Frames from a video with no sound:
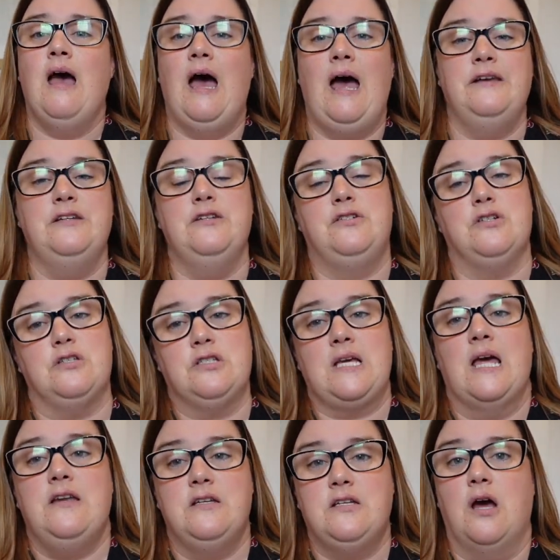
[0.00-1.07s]
and you just
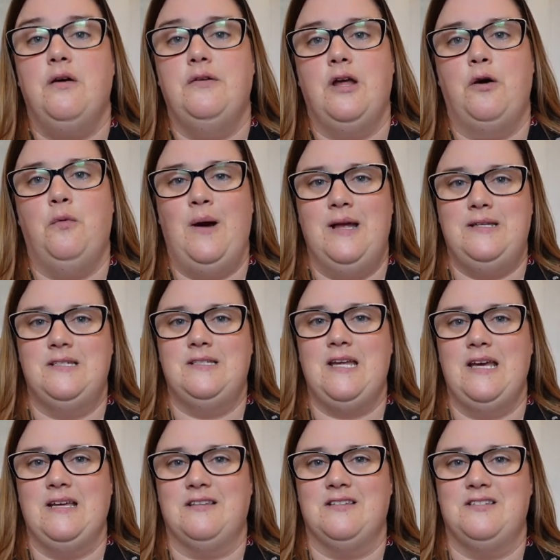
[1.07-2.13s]
kind of don't know where to
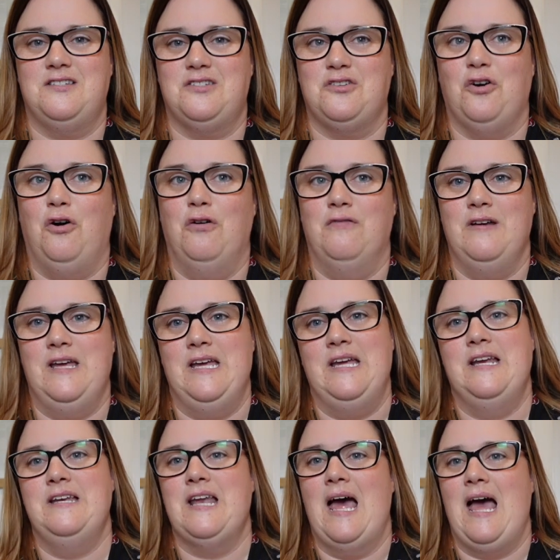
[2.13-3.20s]
take the
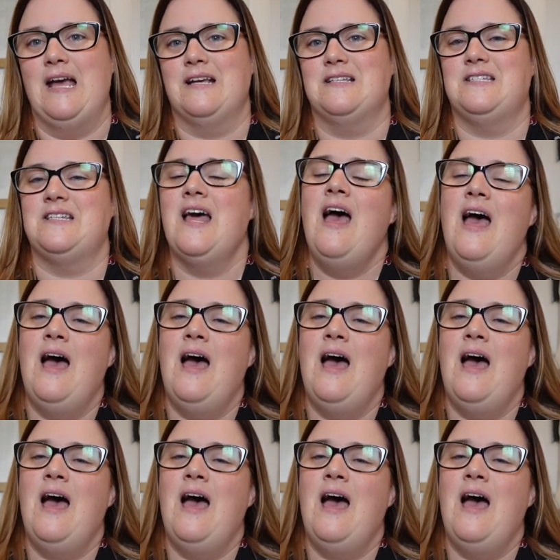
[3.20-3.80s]
story next?